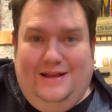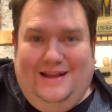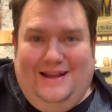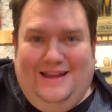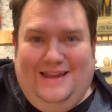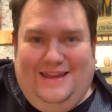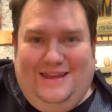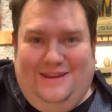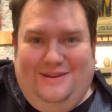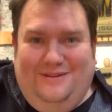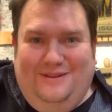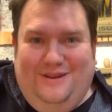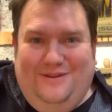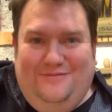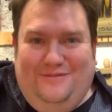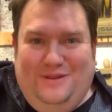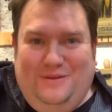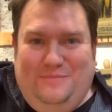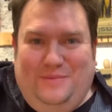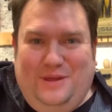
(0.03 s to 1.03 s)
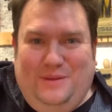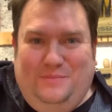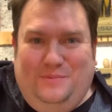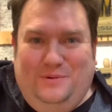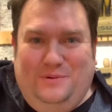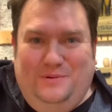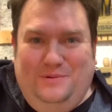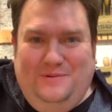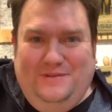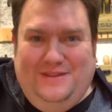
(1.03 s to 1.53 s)
Hey you lovely
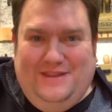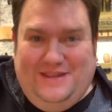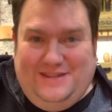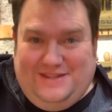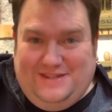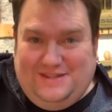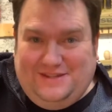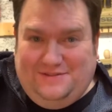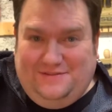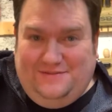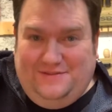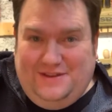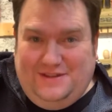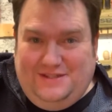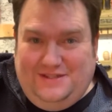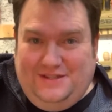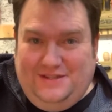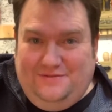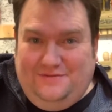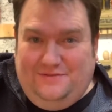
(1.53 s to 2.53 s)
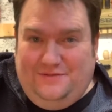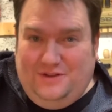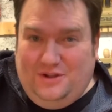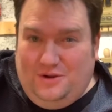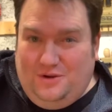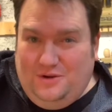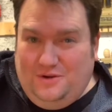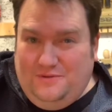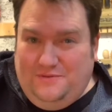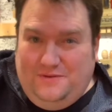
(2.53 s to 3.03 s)
people, this is a festive
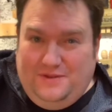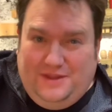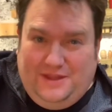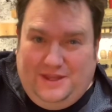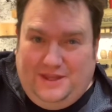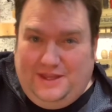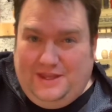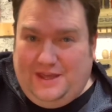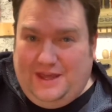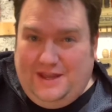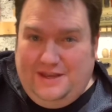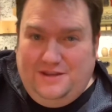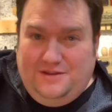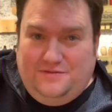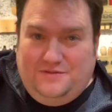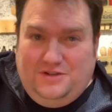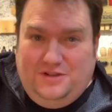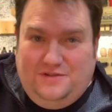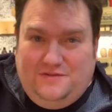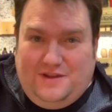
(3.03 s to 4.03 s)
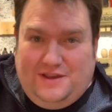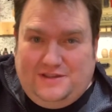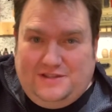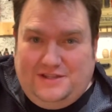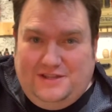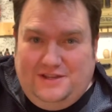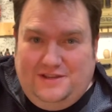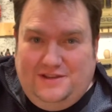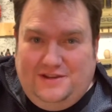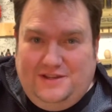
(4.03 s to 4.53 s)
vlog for the end of
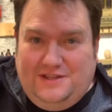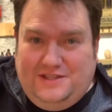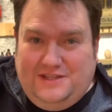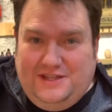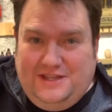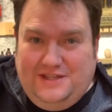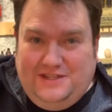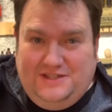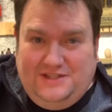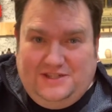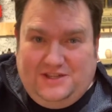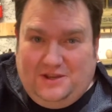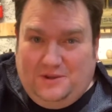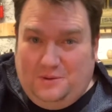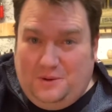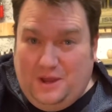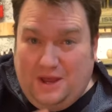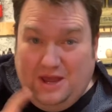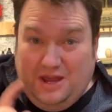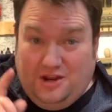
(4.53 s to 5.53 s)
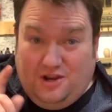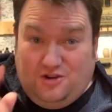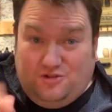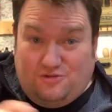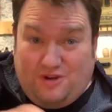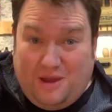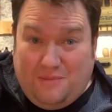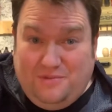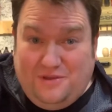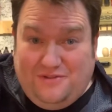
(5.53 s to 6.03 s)
2019, so
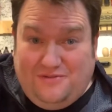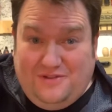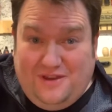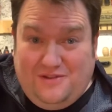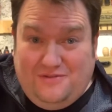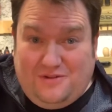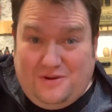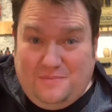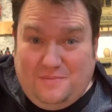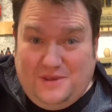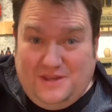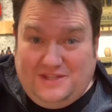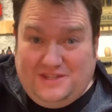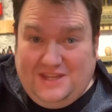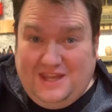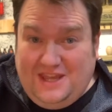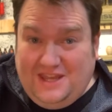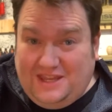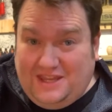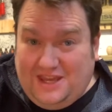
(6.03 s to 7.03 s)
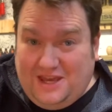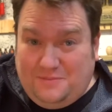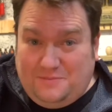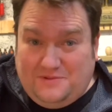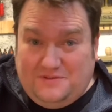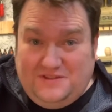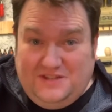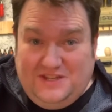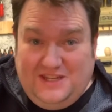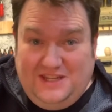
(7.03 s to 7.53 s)
grab your favourite biscuit, cup
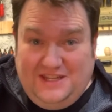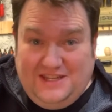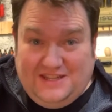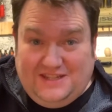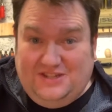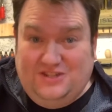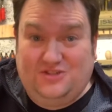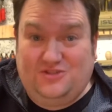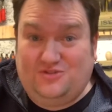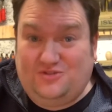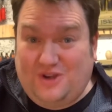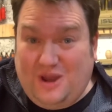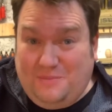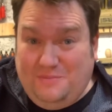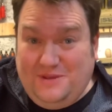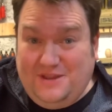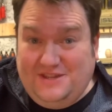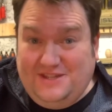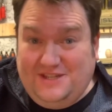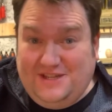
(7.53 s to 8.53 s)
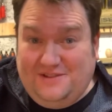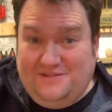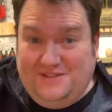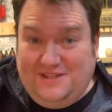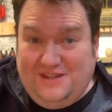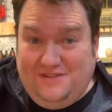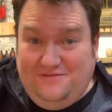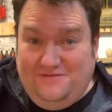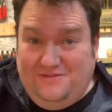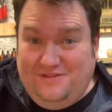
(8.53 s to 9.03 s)
of tea and strap yourselves
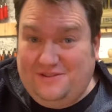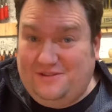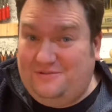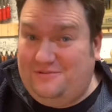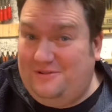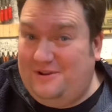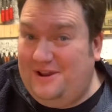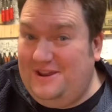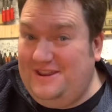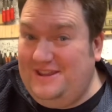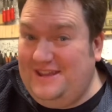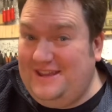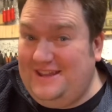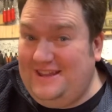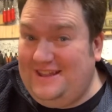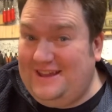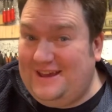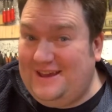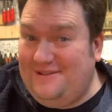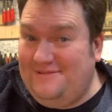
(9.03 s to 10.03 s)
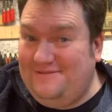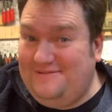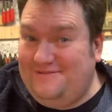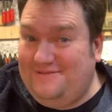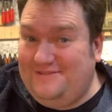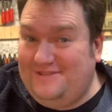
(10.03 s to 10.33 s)
in for the ride of your life.